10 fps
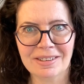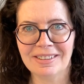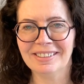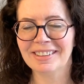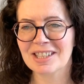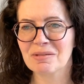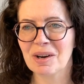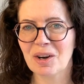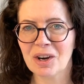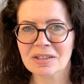I think that's
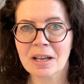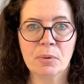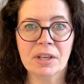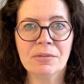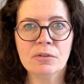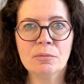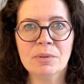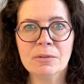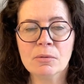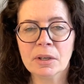quite a lot. But if you've
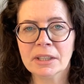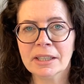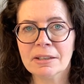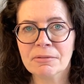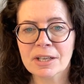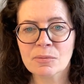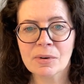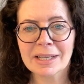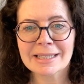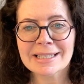been working in France
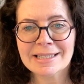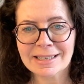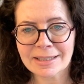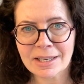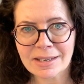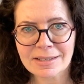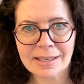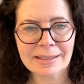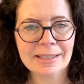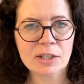for at least 10 years,
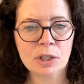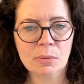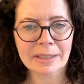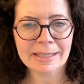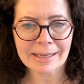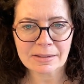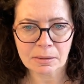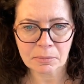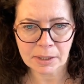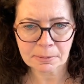at least you will get
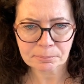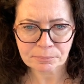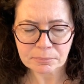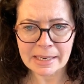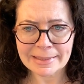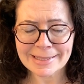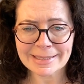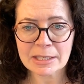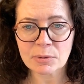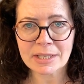something. And it's
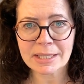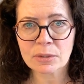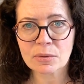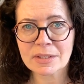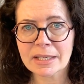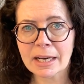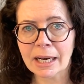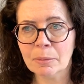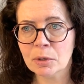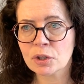interesting to see
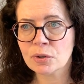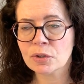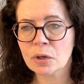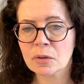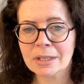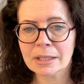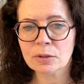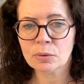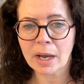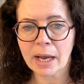how much you're starting
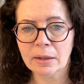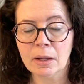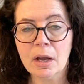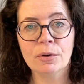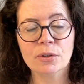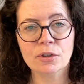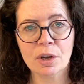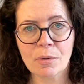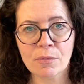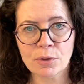to add. For
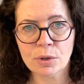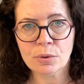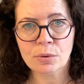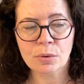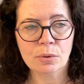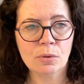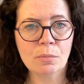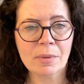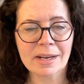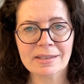some of you who
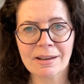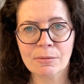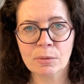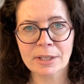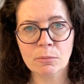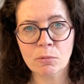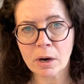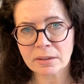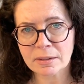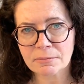might have already
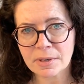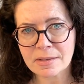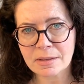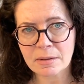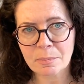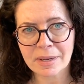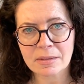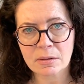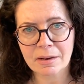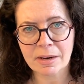worked in France in the
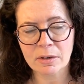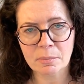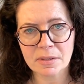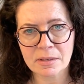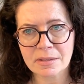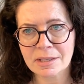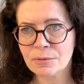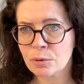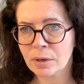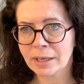past or have had a business,
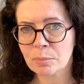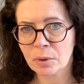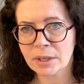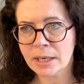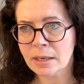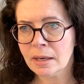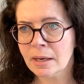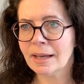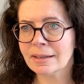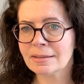if you were an employee,
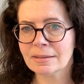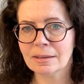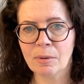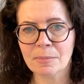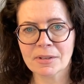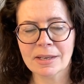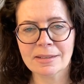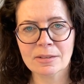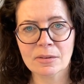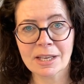that website is the